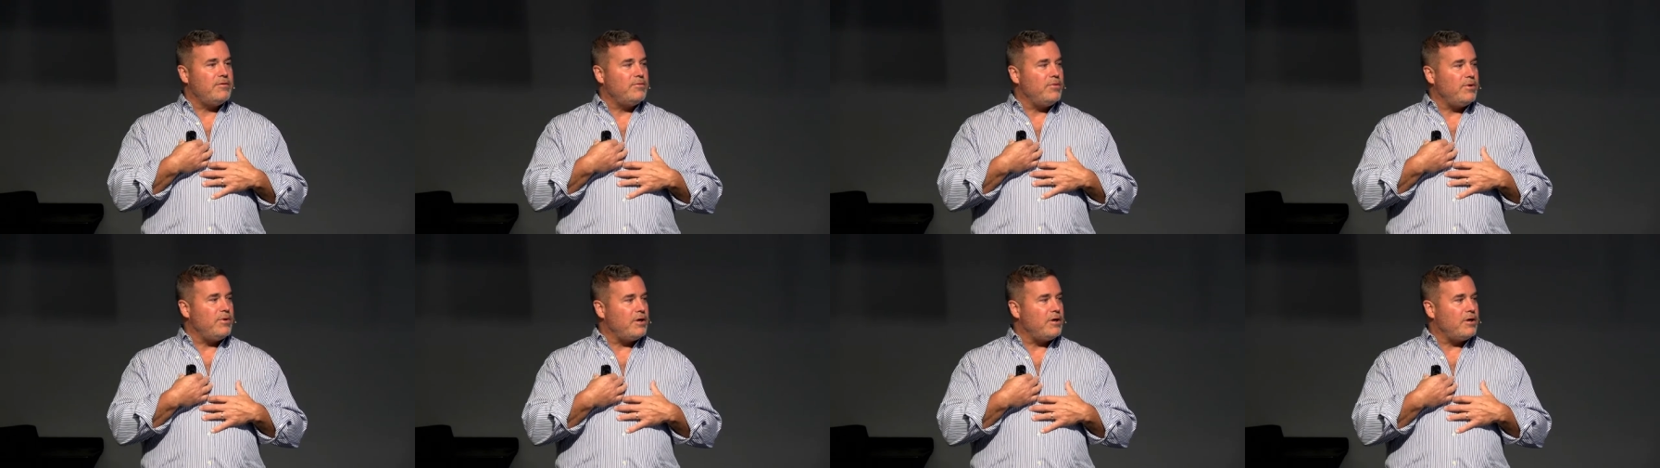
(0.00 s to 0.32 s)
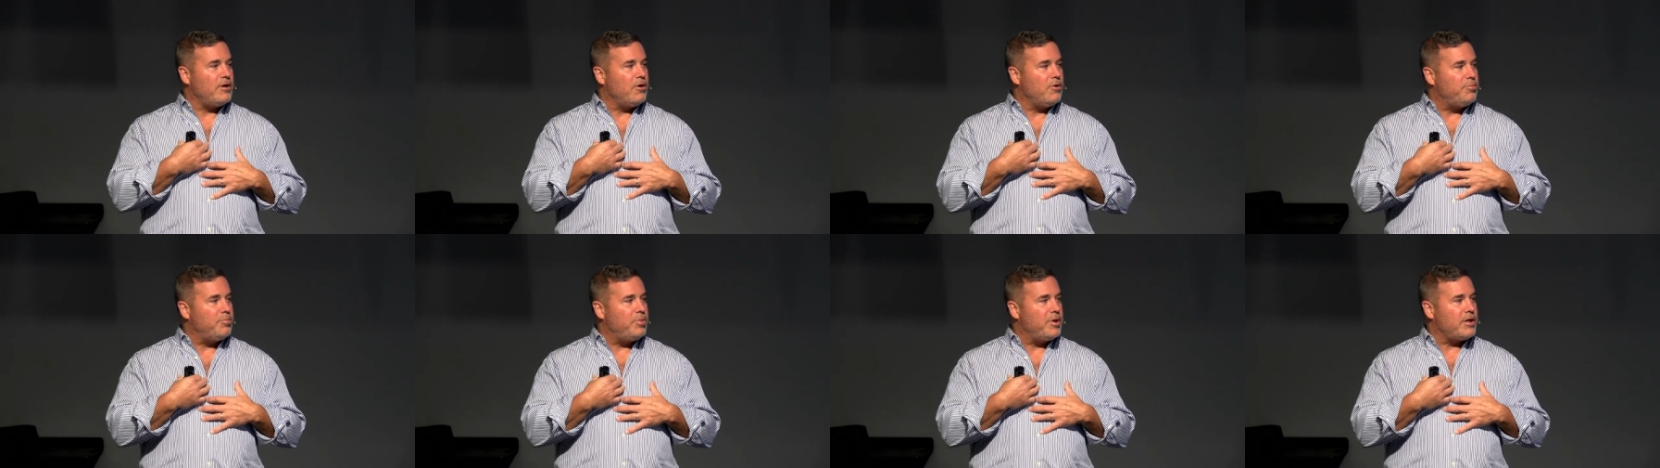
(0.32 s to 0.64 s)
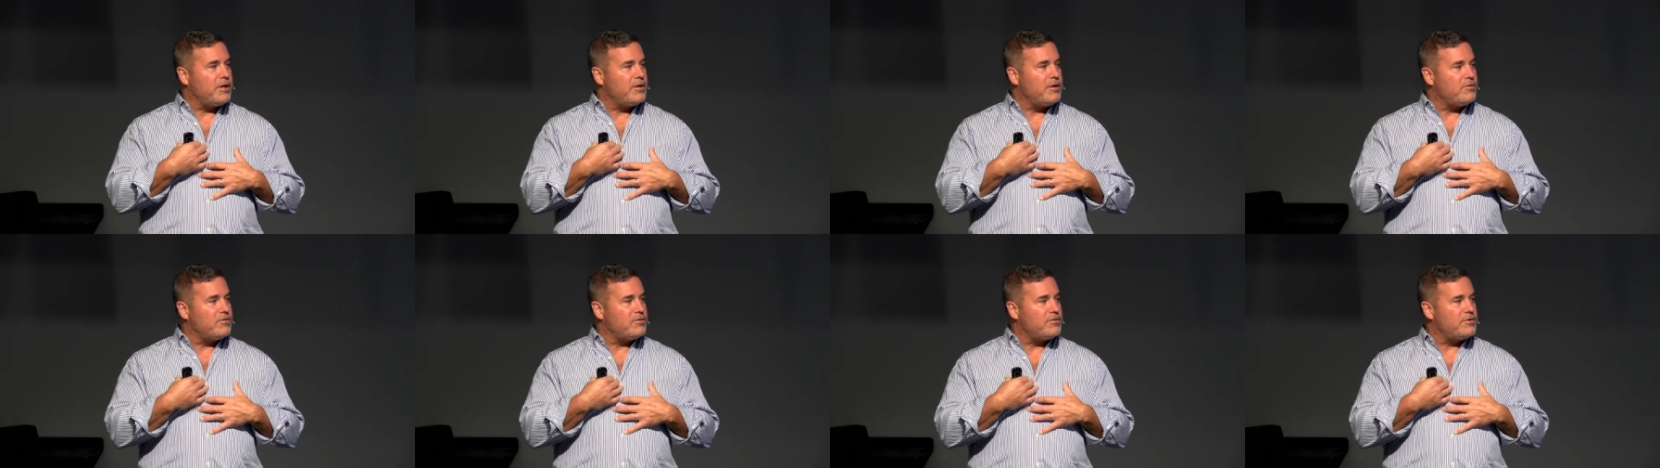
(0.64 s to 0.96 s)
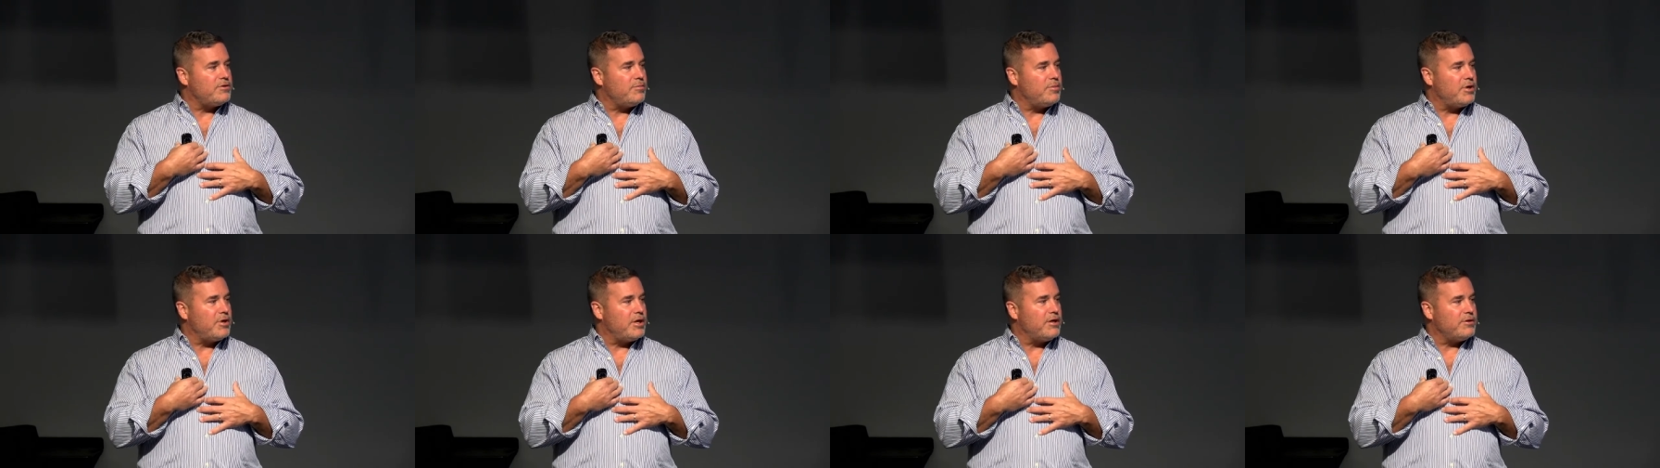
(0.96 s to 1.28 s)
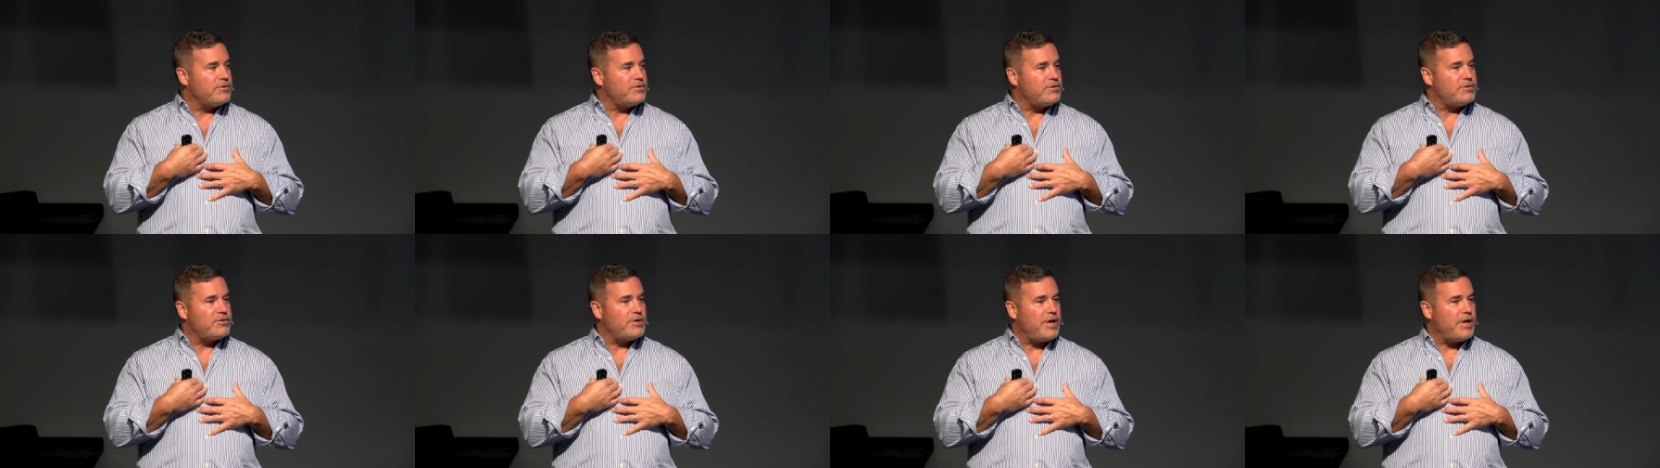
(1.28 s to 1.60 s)
we can go picking through somebody
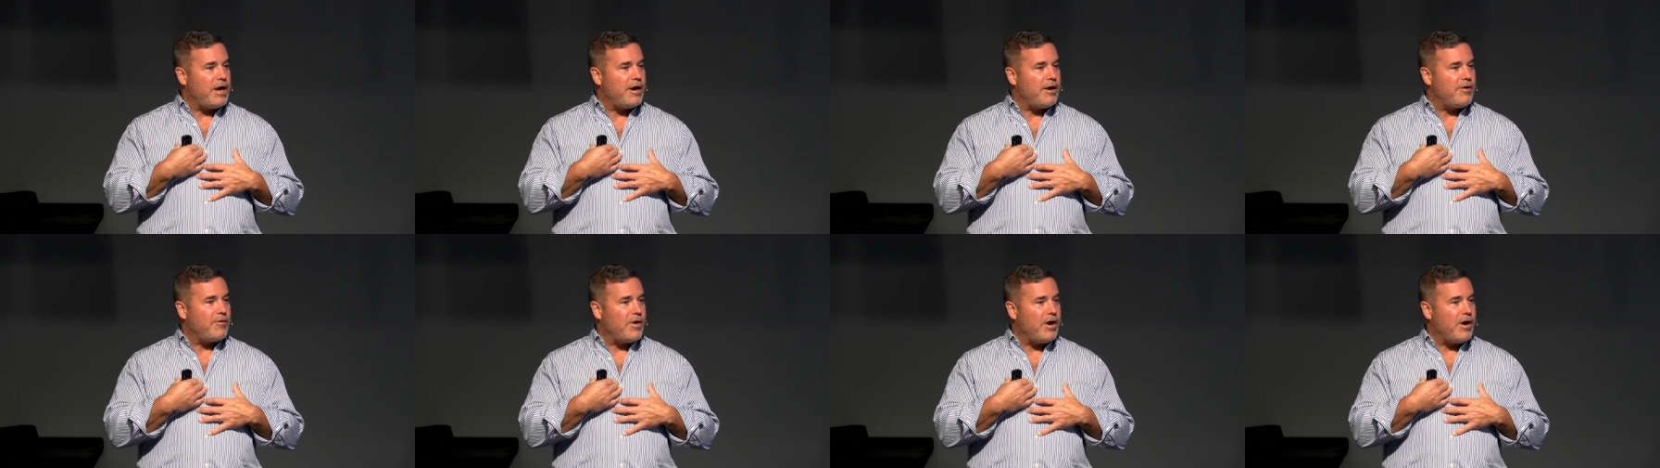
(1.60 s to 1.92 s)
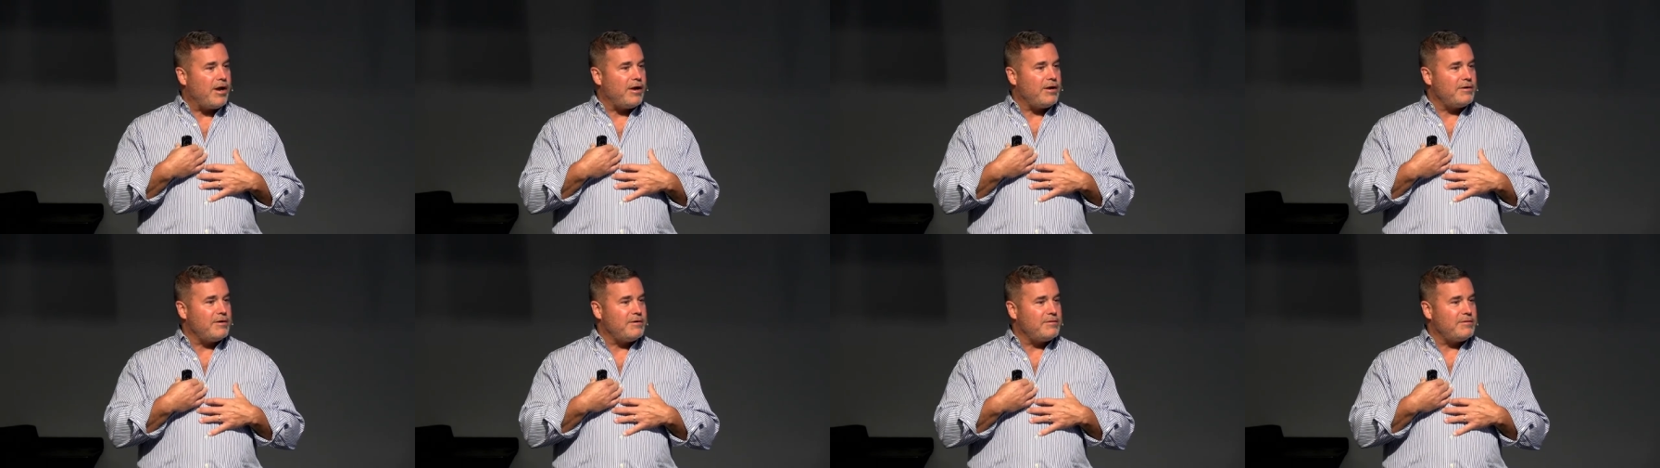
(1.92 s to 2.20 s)
else's hair, right?